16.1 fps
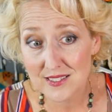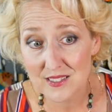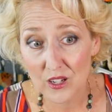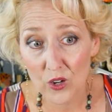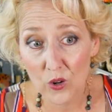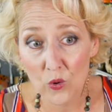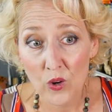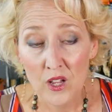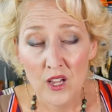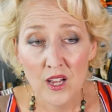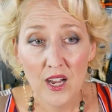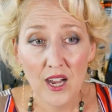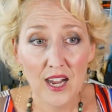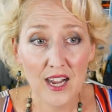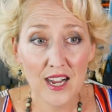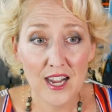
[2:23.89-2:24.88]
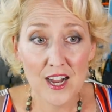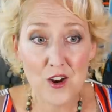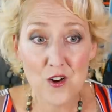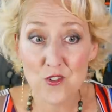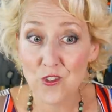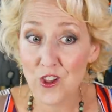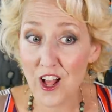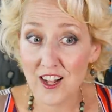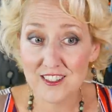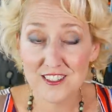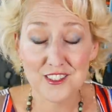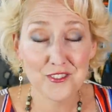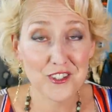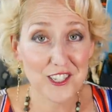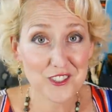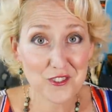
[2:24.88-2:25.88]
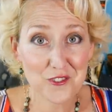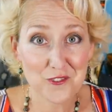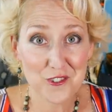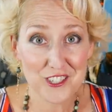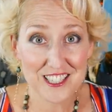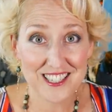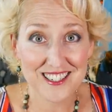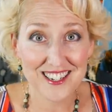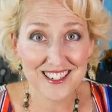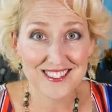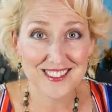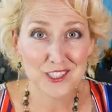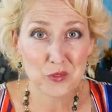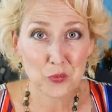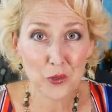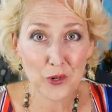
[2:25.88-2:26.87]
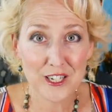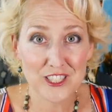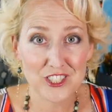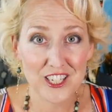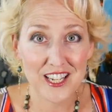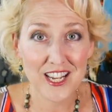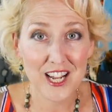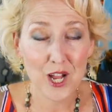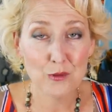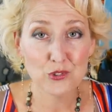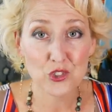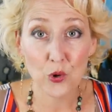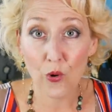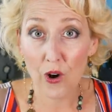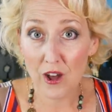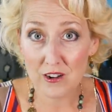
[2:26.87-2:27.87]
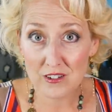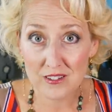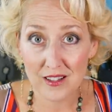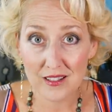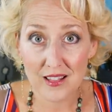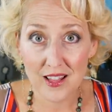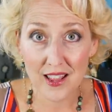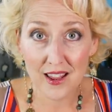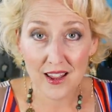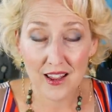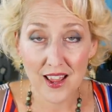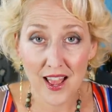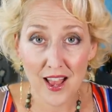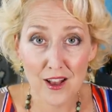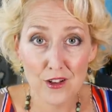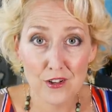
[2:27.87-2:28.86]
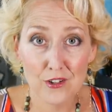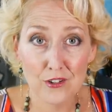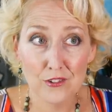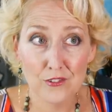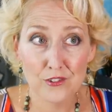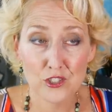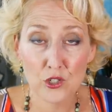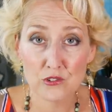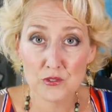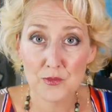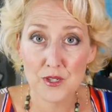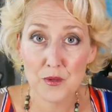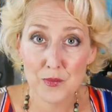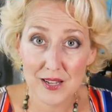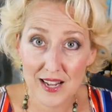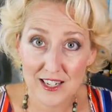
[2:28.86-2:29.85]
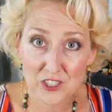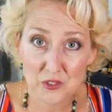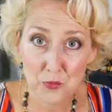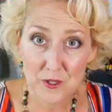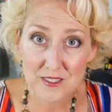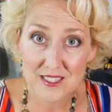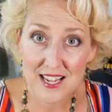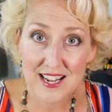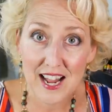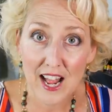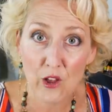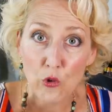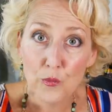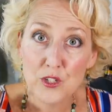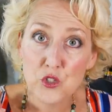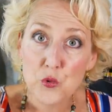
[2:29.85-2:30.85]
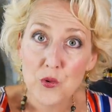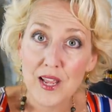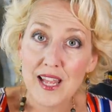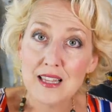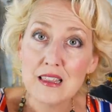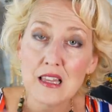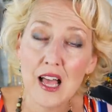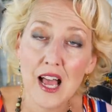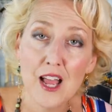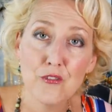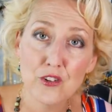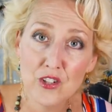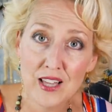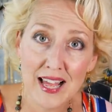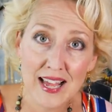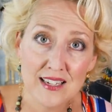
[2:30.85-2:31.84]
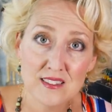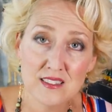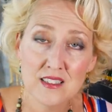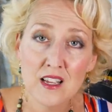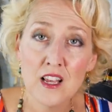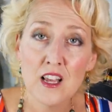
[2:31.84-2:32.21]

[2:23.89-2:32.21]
So uh, lots of, lots of really nice inspiration. I'm so honored that they have chosen me to be an expert, and I will be doing a live class